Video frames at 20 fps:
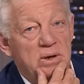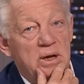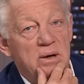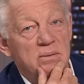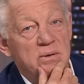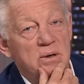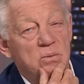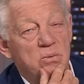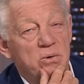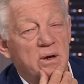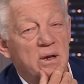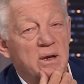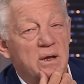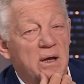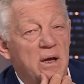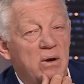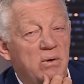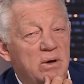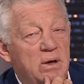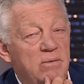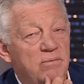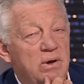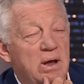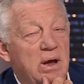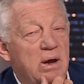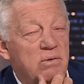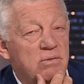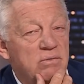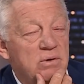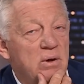out. Yet we're going to go and give
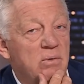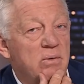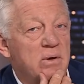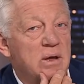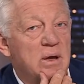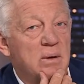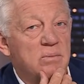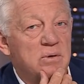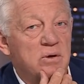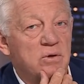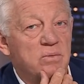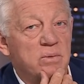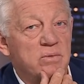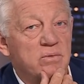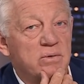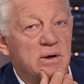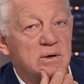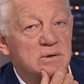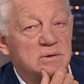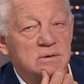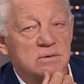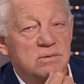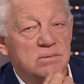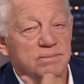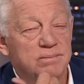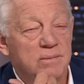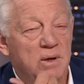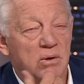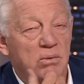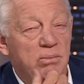salary cap dispensation to
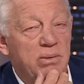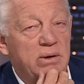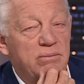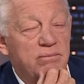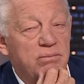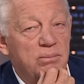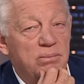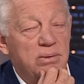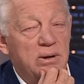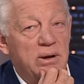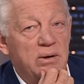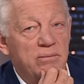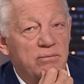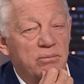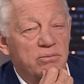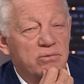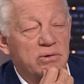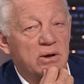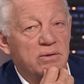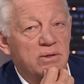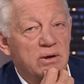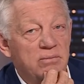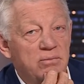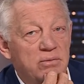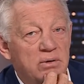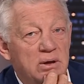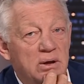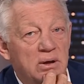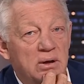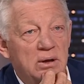old mate from playing from South
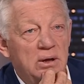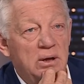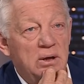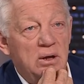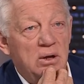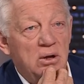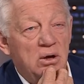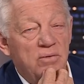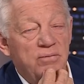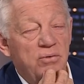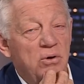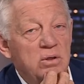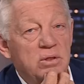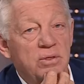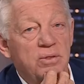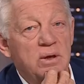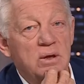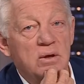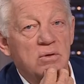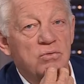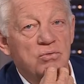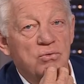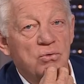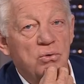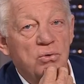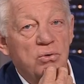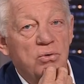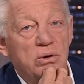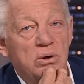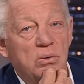Africa. I find the thing
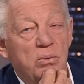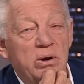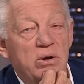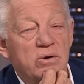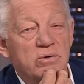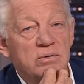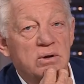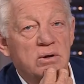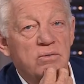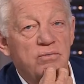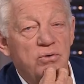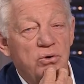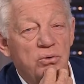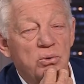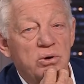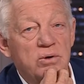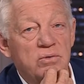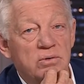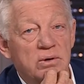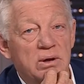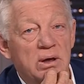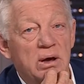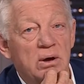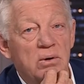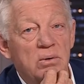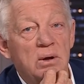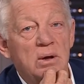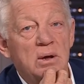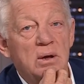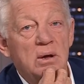extraordinary. And when I said a few weeks
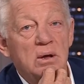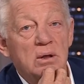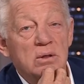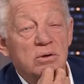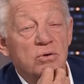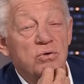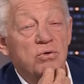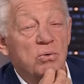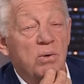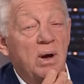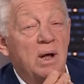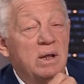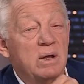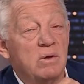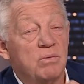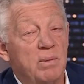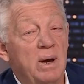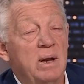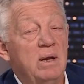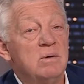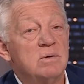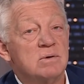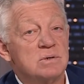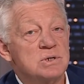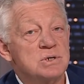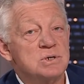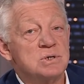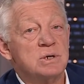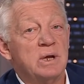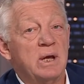ago that Suaalii has made his
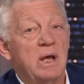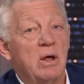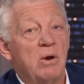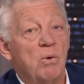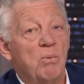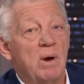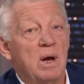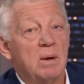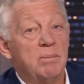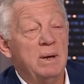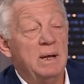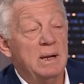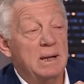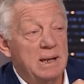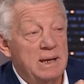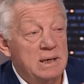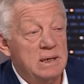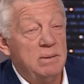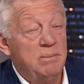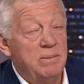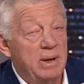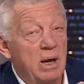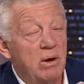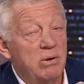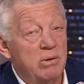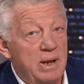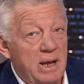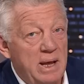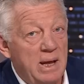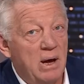decision to go to rugby, let him
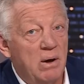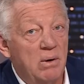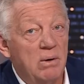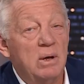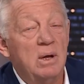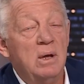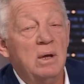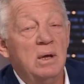go now.